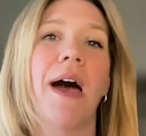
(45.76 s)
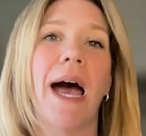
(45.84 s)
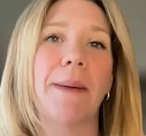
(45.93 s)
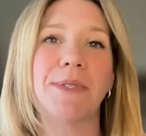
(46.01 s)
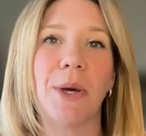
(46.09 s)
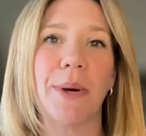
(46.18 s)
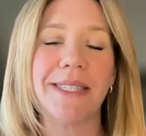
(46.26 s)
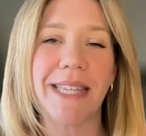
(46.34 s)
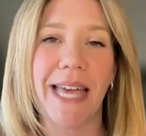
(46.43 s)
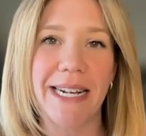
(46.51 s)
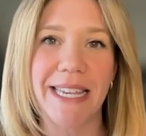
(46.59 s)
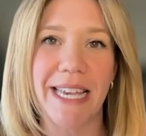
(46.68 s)
I'm so
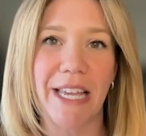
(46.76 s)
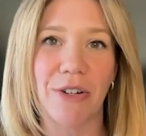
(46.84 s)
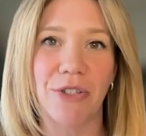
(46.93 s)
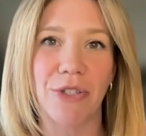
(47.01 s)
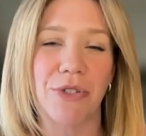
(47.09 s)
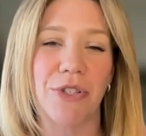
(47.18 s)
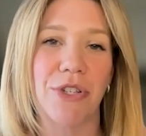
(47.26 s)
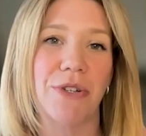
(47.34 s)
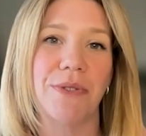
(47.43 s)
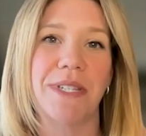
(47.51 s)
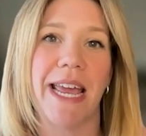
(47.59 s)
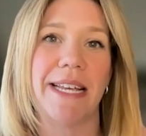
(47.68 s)
excited to introduce
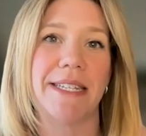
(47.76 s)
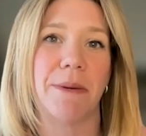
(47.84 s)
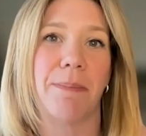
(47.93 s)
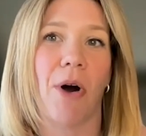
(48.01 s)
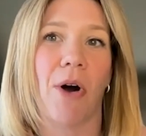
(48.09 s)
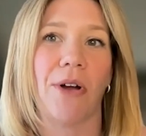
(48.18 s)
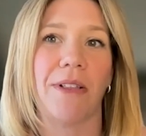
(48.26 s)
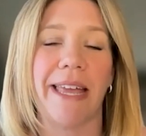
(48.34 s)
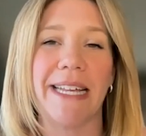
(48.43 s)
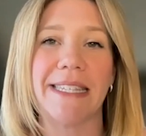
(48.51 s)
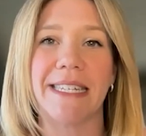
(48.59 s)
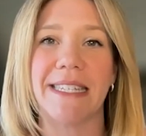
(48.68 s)
you today to Paul Glans.